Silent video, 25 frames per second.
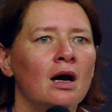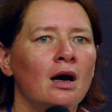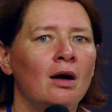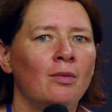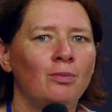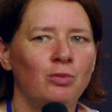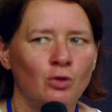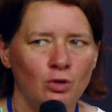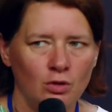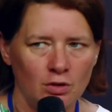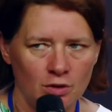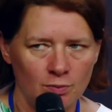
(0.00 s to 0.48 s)

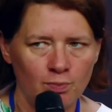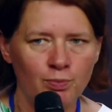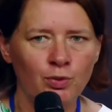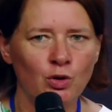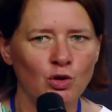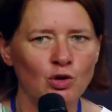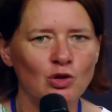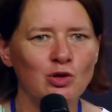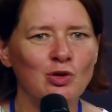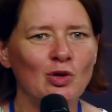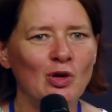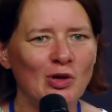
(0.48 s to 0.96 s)
this uh,
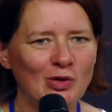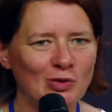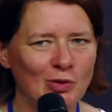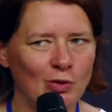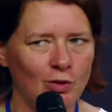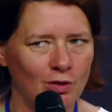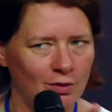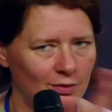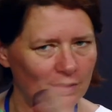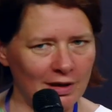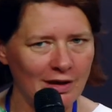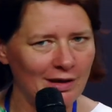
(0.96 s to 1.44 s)

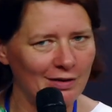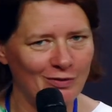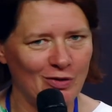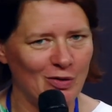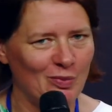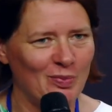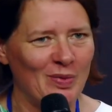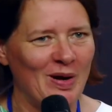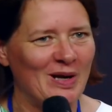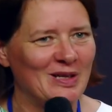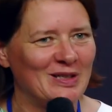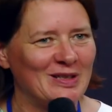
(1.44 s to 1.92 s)
world
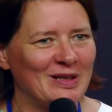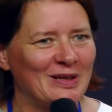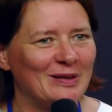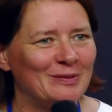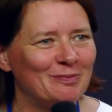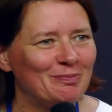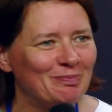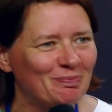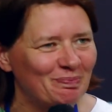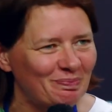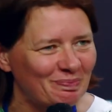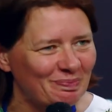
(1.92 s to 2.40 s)
global
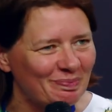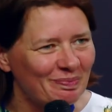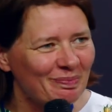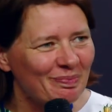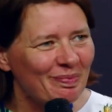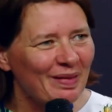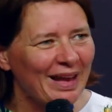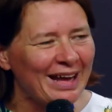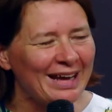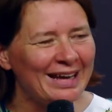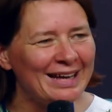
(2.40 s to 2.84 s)
paradigm.